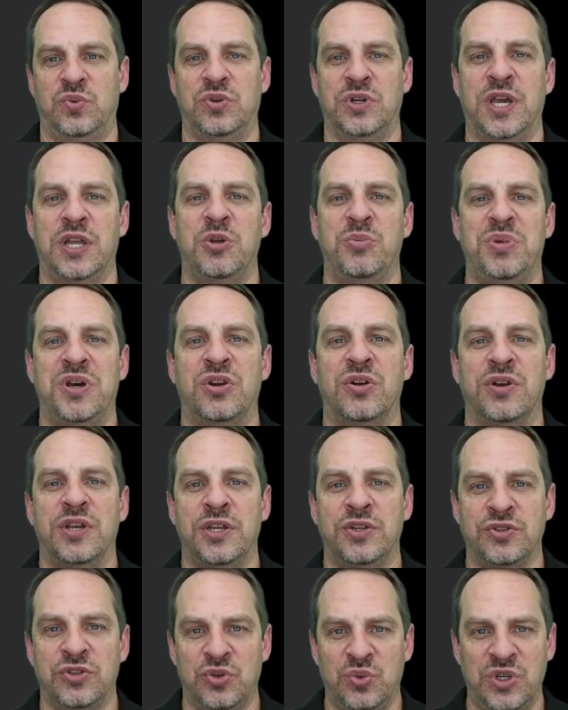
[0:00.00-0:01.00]
We'll get a better
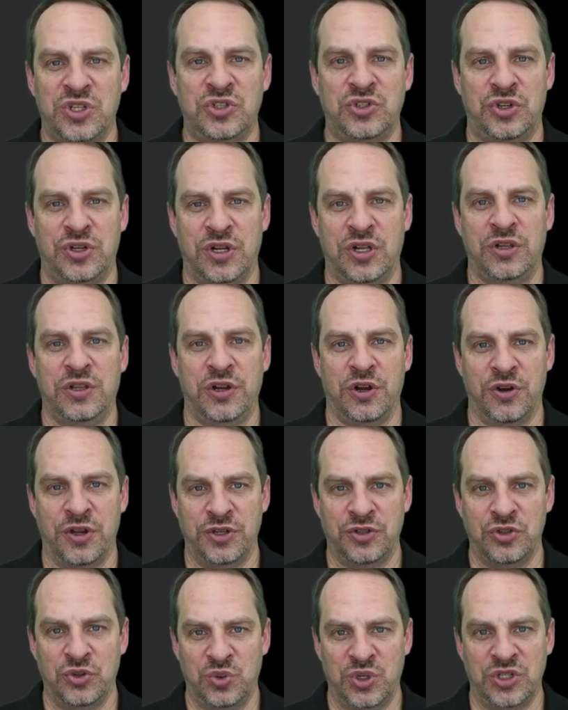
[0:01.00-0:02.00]
intuition, a clearer
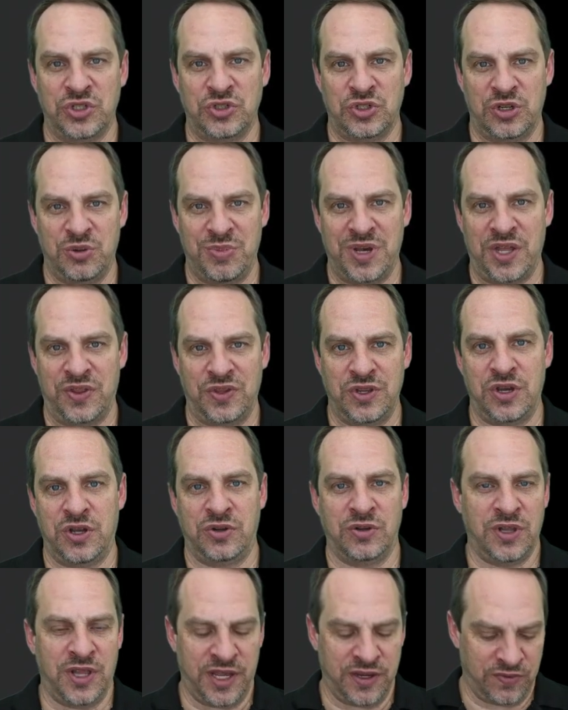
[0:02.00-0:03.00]
intuition about the
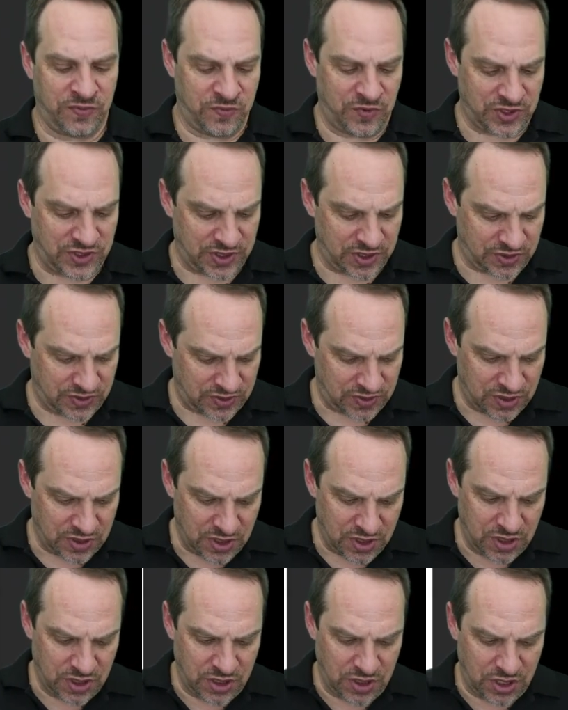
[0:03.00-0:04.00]
underlying physics
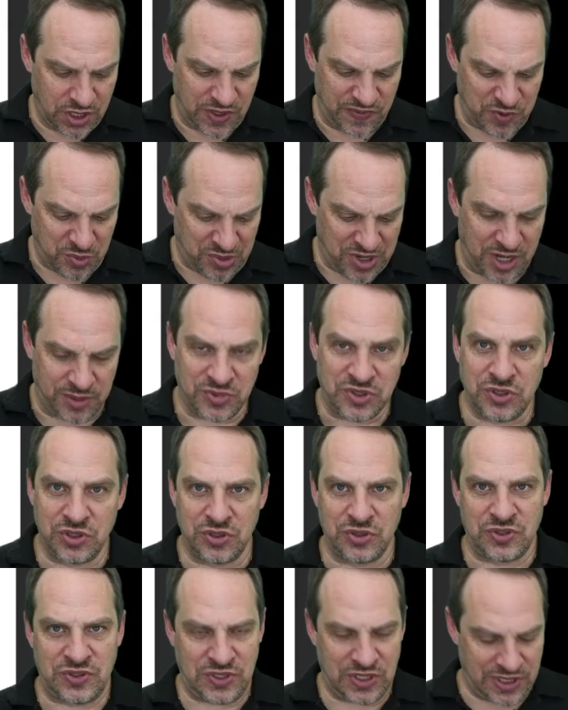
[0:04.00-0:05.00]
of the problem. So
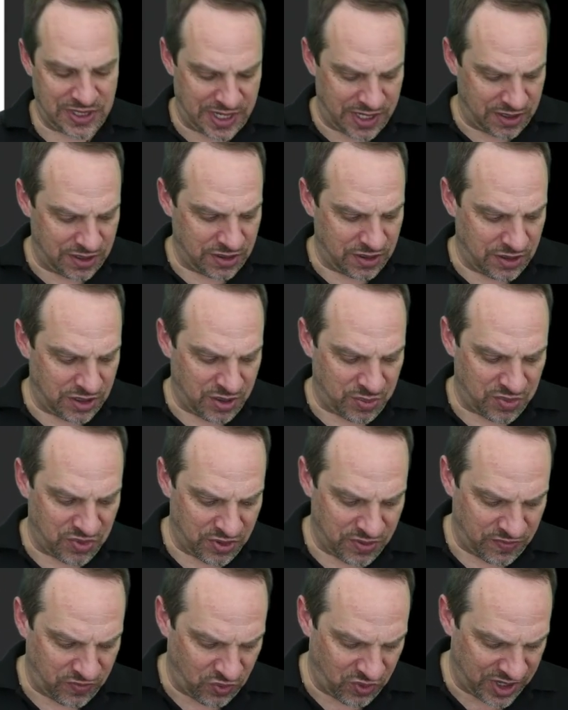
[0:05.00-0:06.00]
you'll see that in a
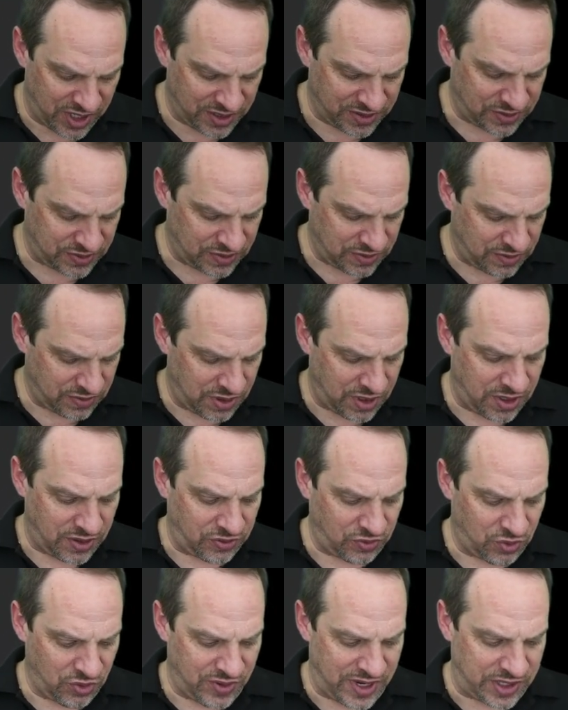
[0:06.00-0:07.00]
number of ways uh,
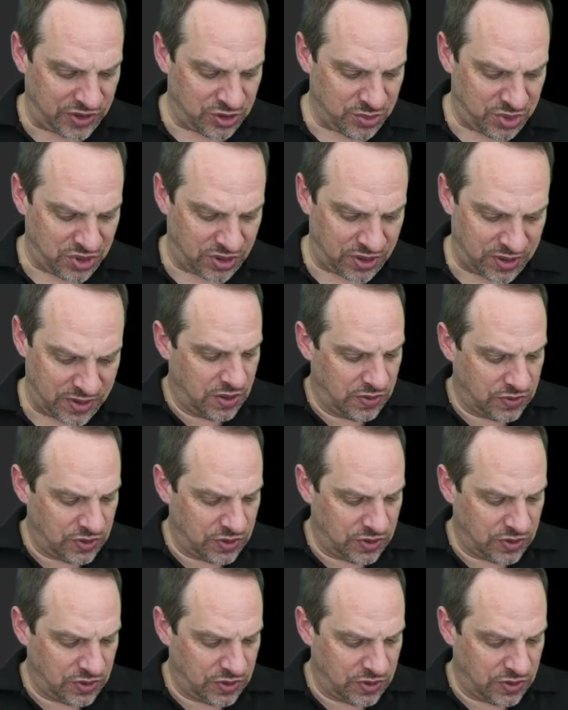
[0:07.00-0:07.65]
throughout the book.